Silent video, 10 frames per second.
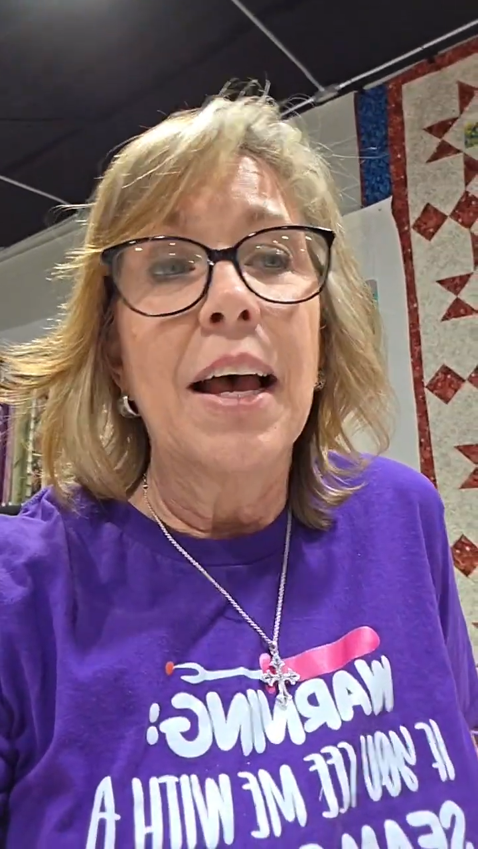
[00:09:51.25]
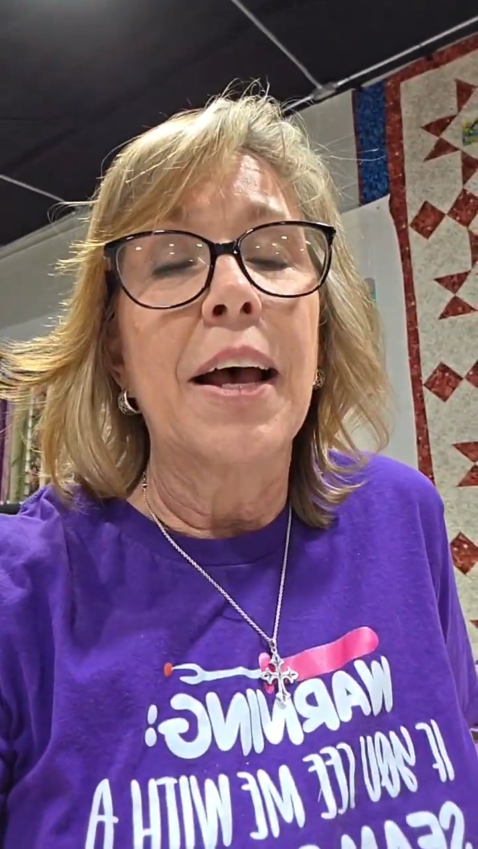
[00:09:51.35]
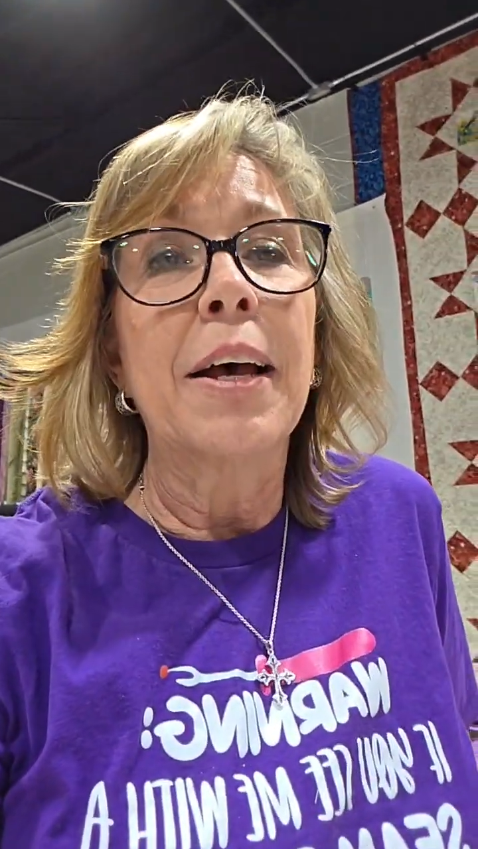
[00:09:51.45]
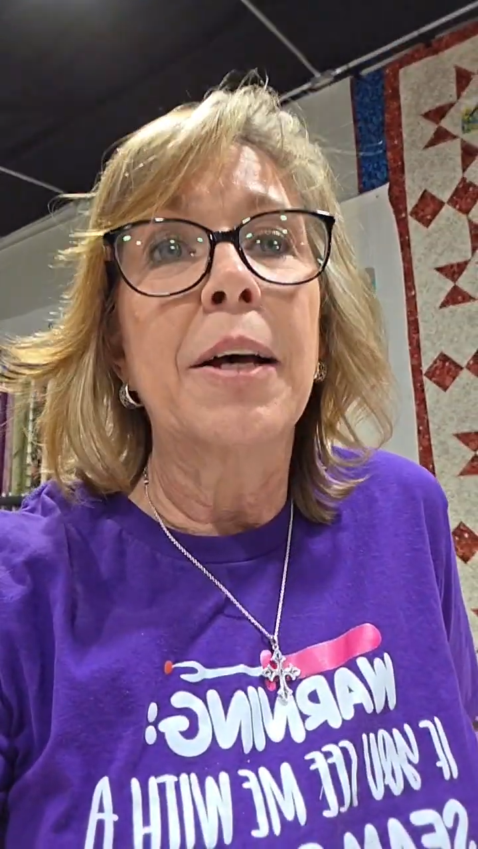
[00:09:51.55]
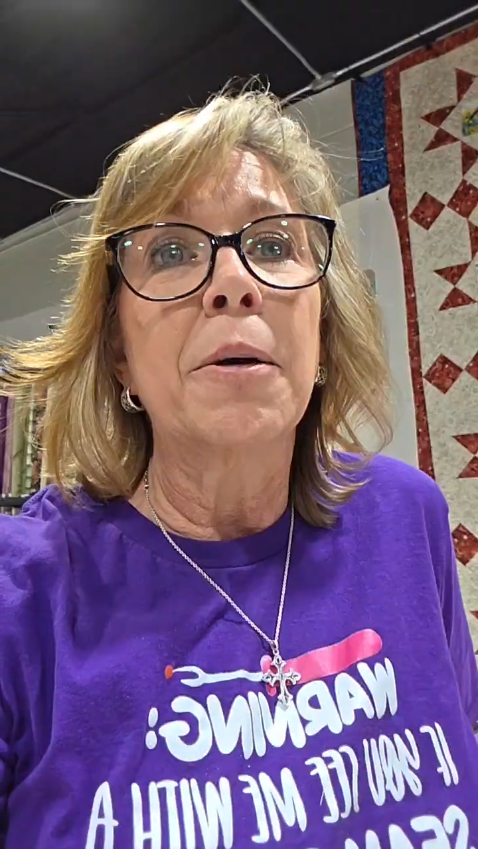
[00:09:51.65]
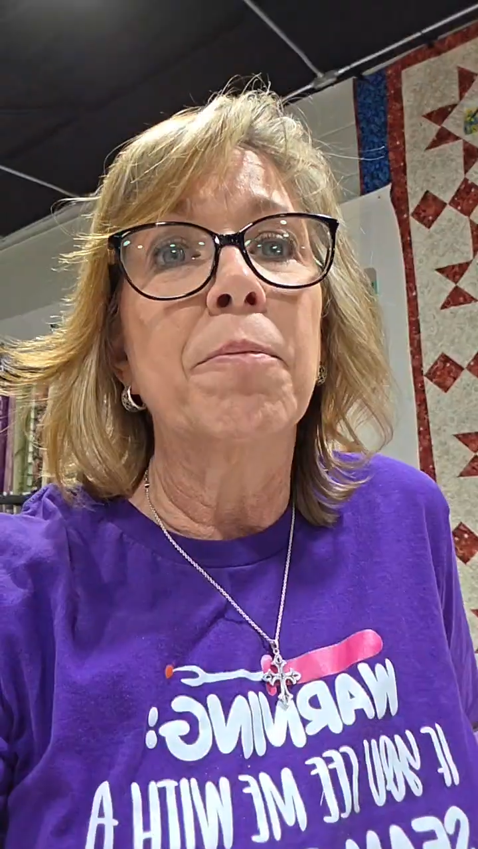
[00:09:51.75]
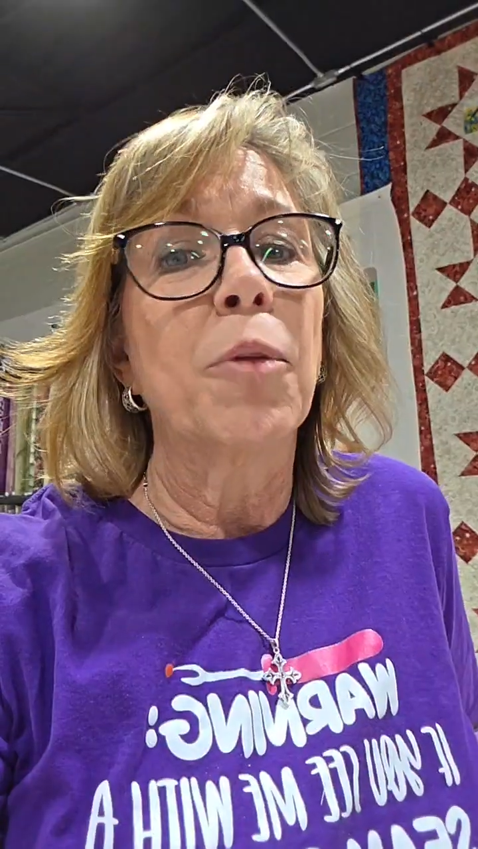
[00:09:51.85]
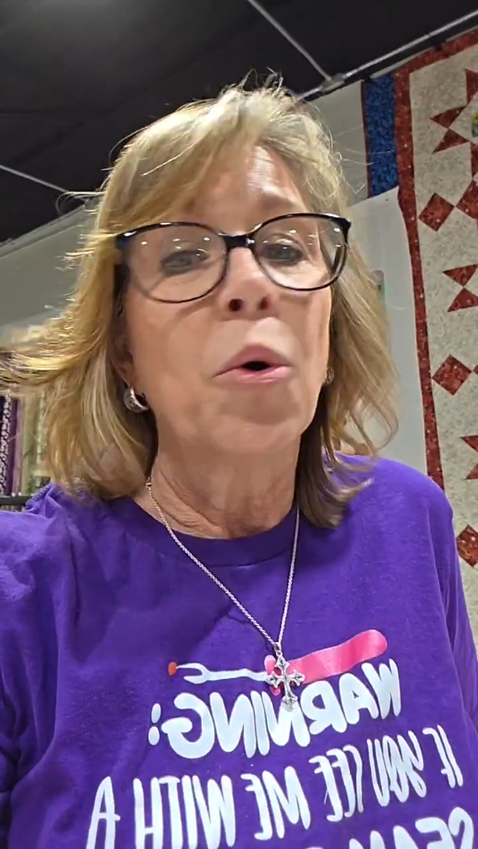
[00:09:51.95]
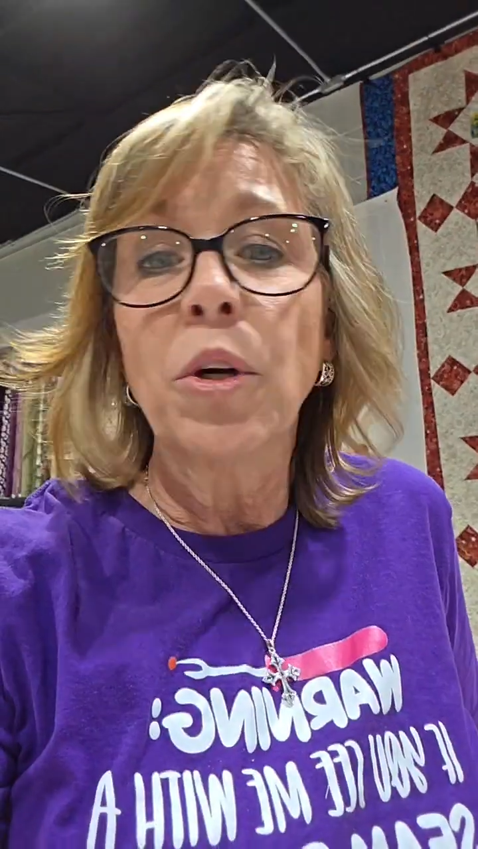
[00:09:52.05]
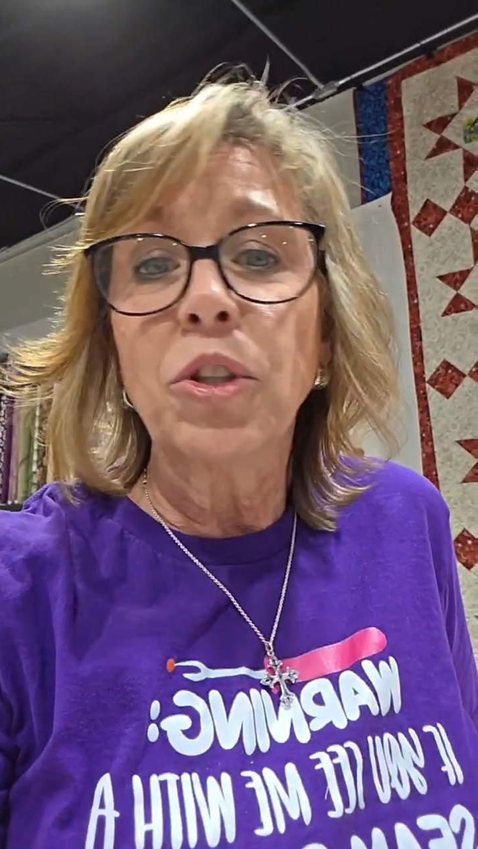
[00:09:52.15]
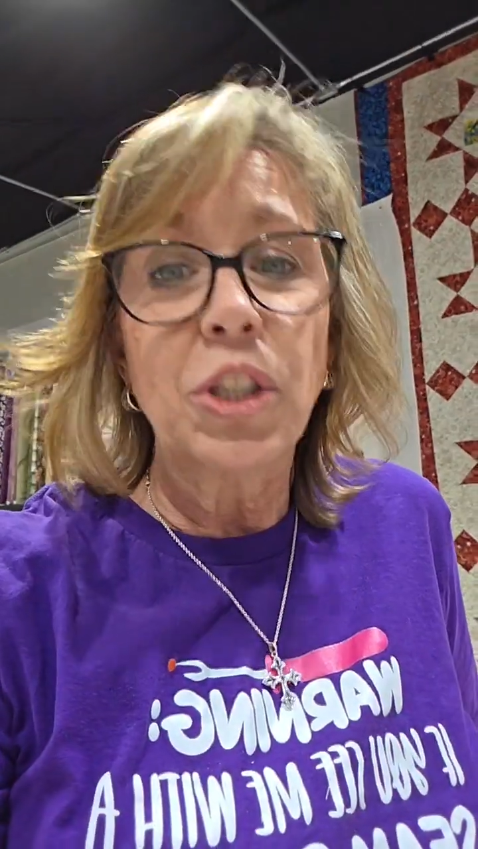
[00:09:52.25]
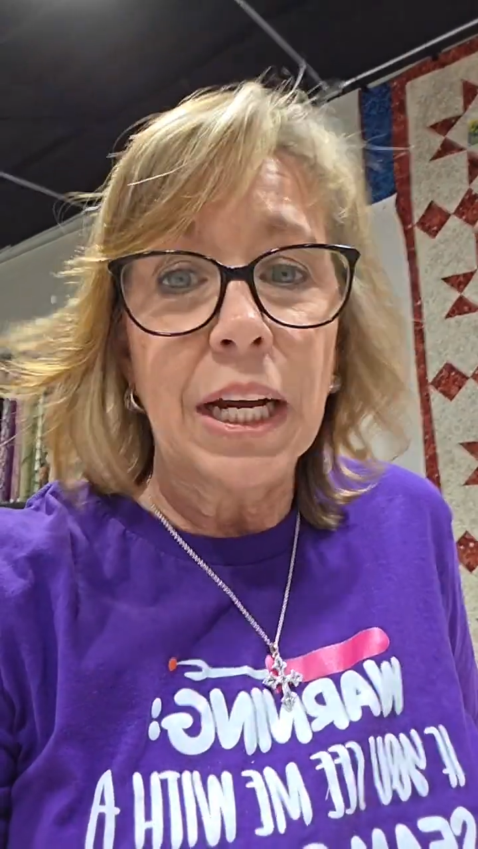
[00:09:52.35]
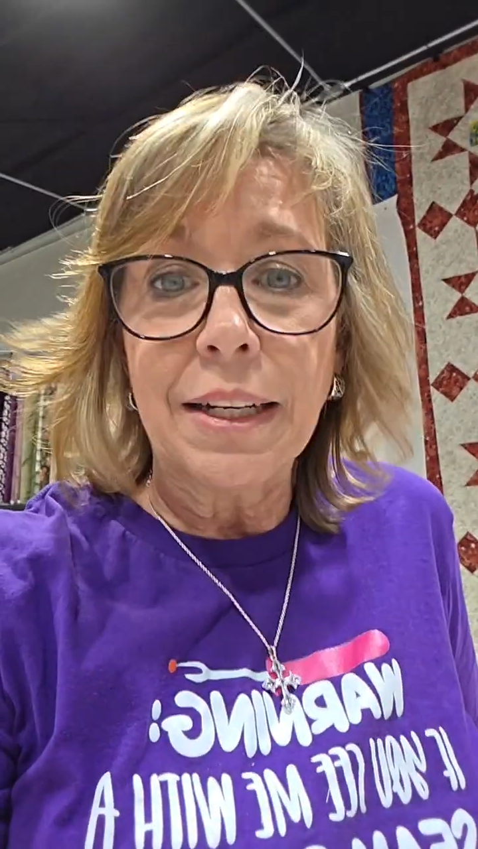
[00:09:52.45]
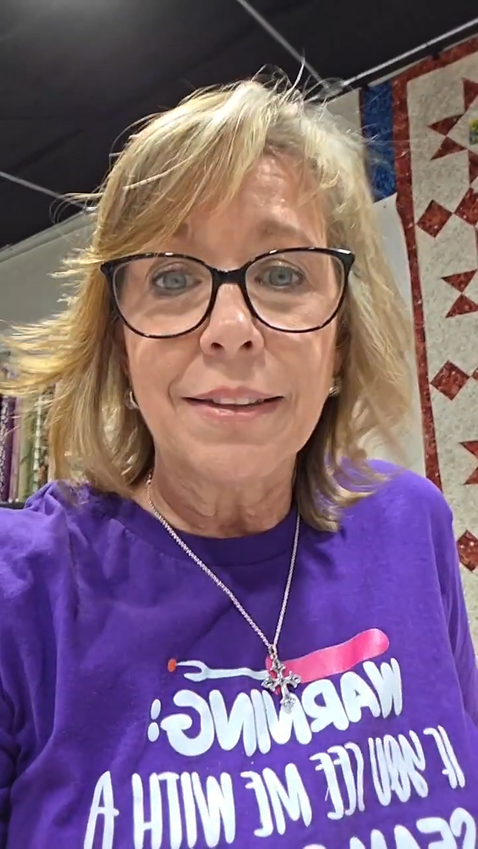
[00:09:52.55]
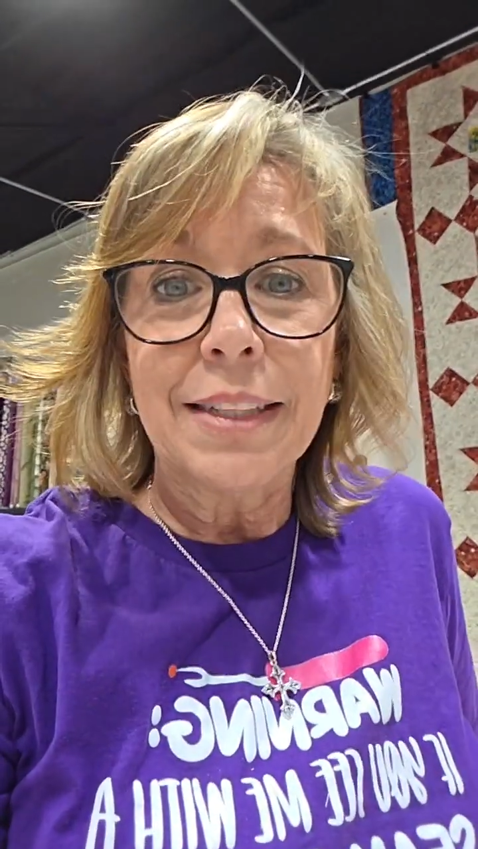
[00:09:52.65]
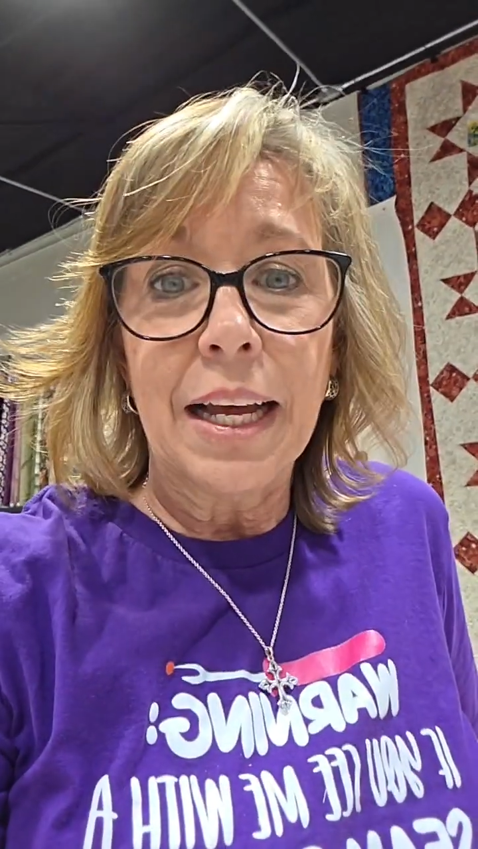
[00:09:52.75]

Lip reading: or check us